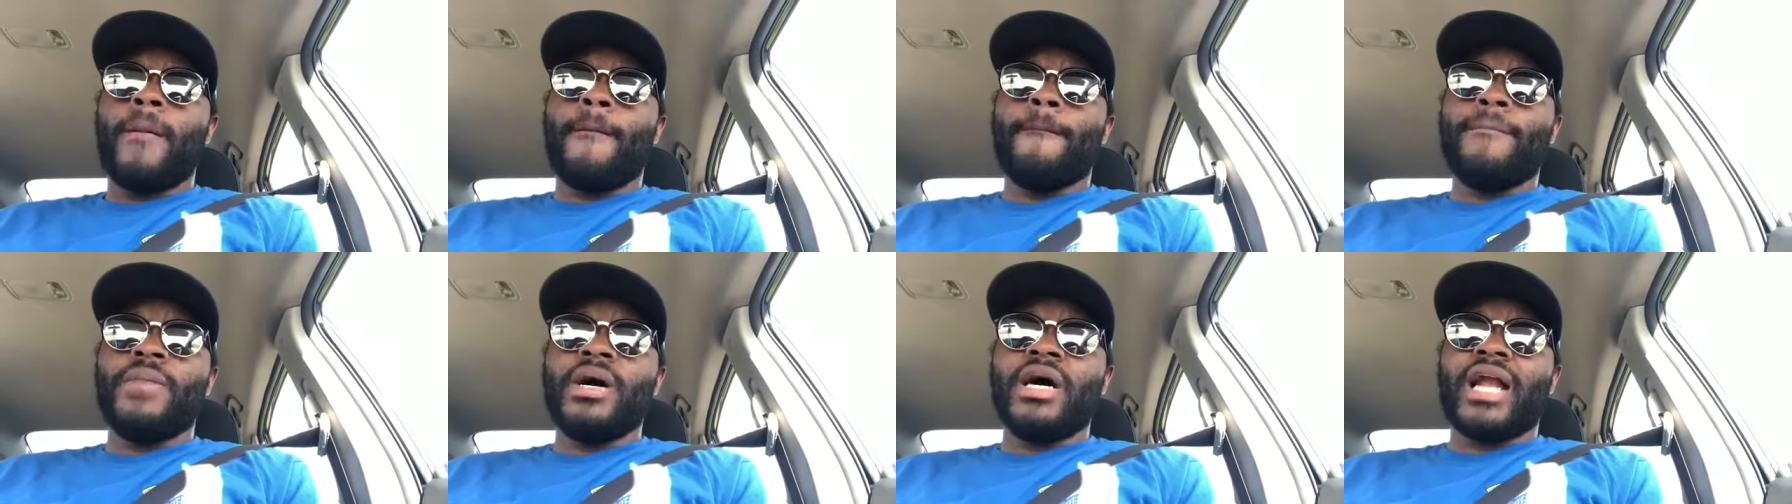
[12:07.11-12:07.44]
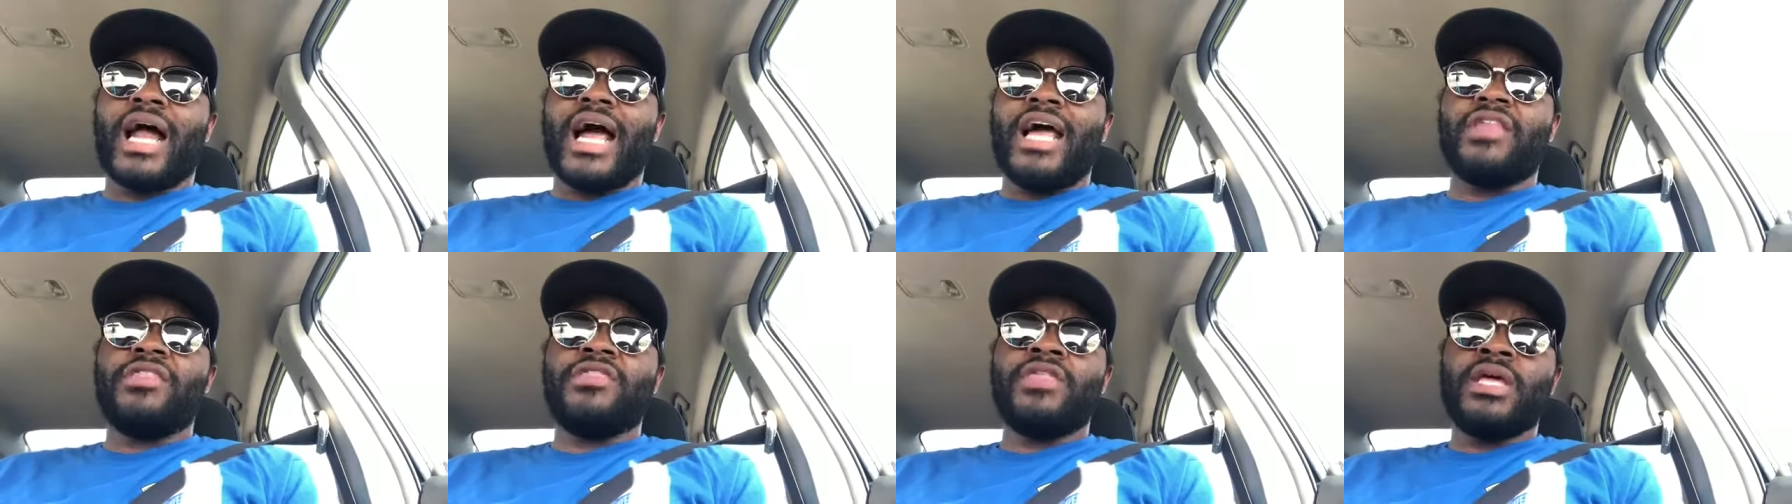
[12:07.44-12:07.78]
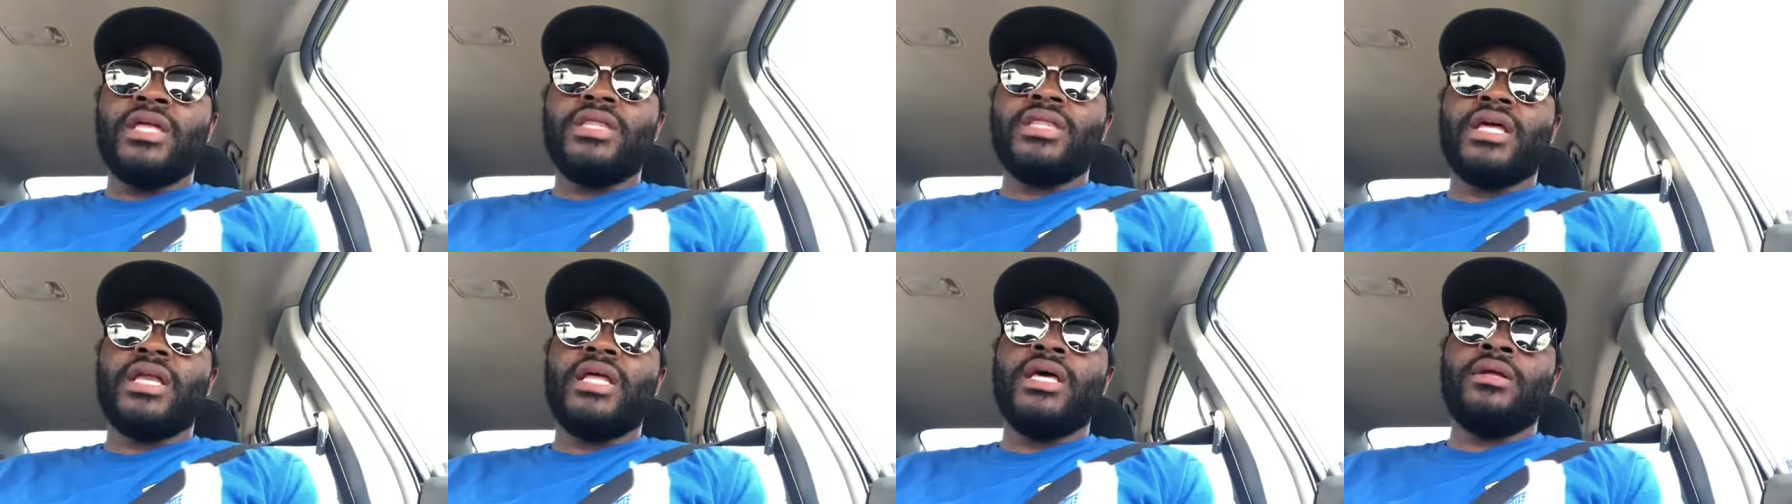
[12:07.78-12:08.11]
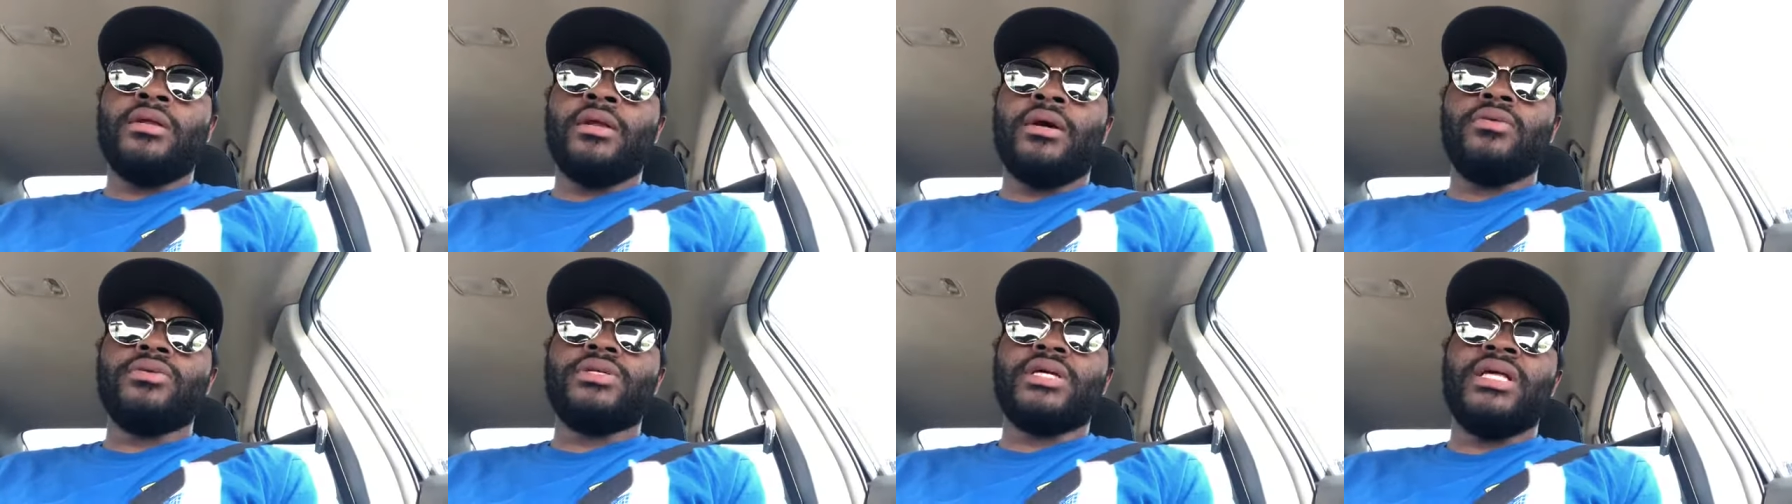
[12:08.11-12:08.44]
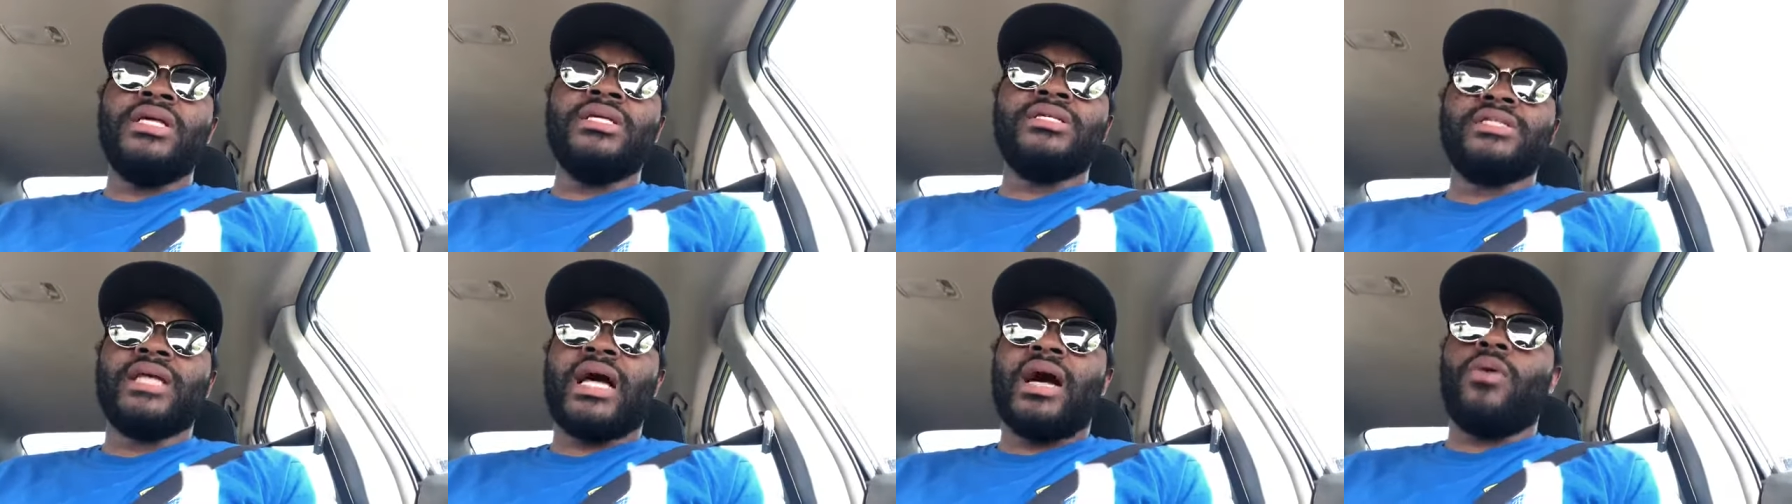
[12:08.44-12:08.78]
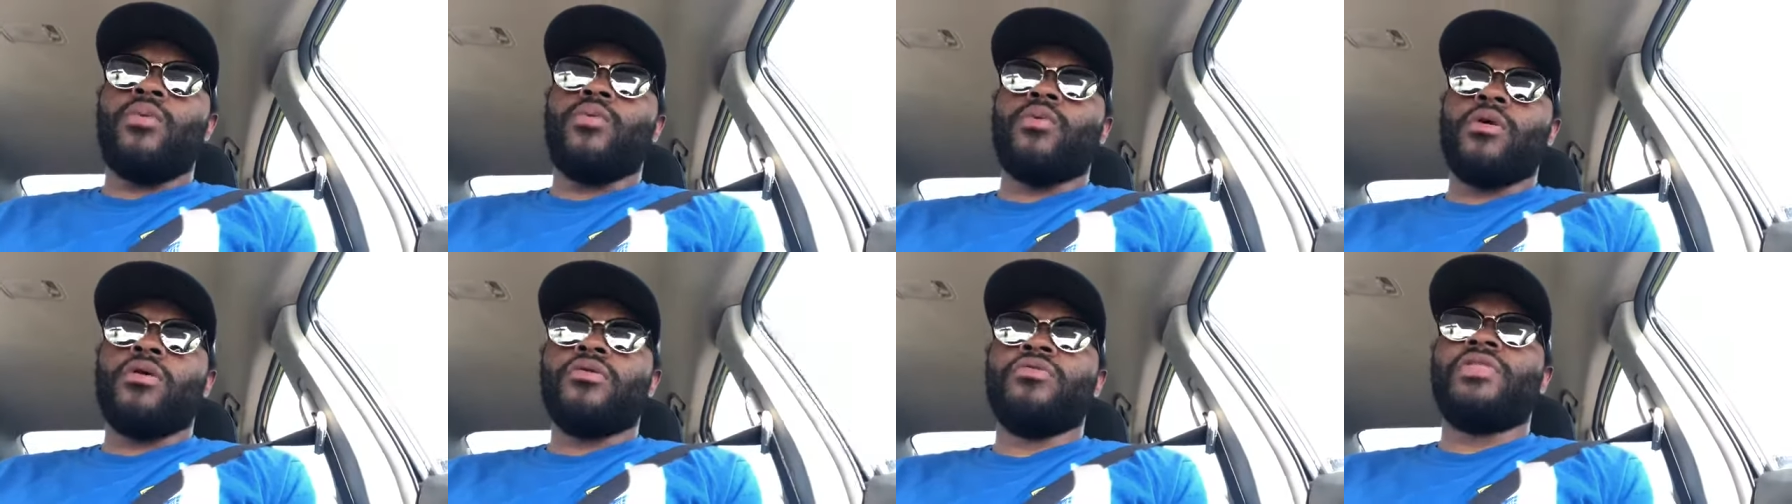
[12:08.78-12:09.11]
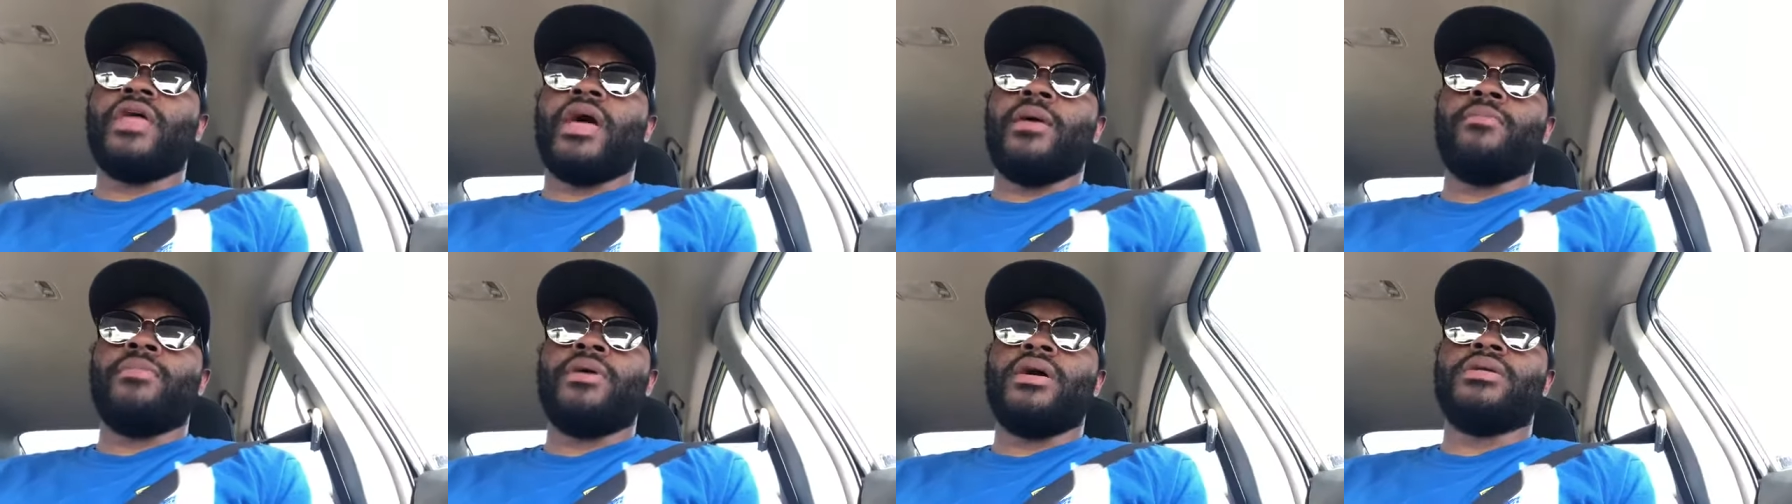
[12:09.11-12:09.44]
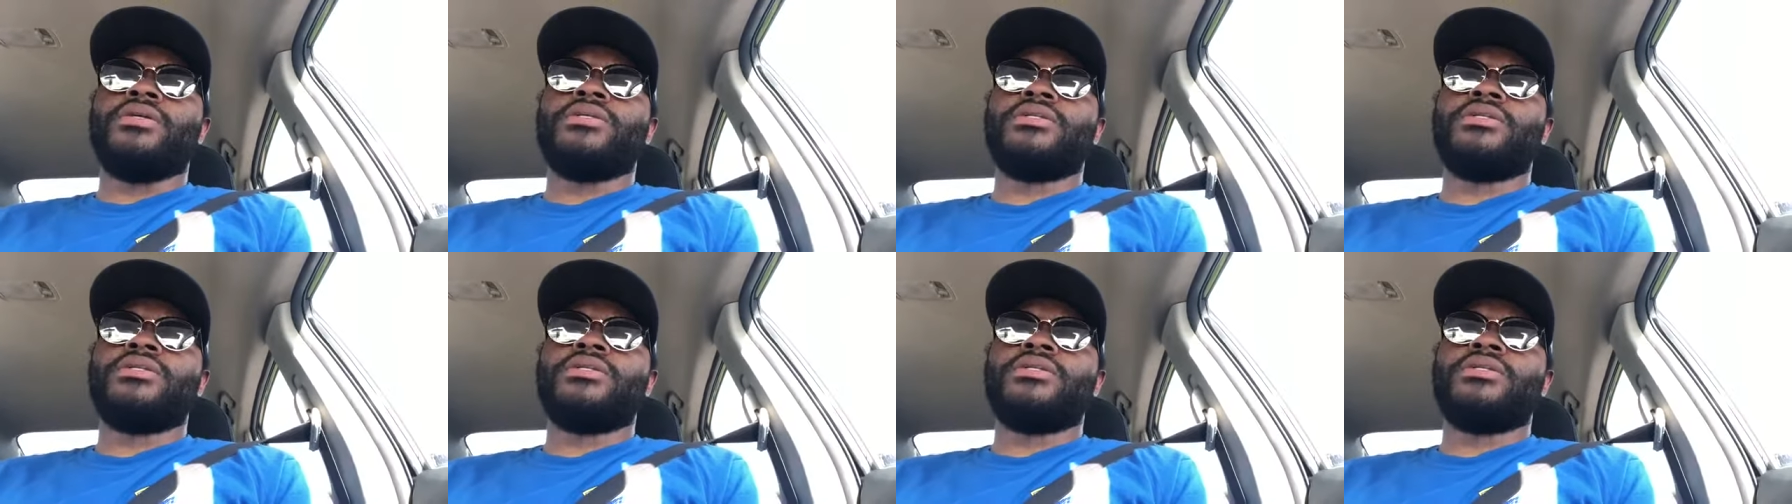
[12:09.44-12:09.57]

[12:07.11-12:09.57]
but I think that he knows that he's not worth that much.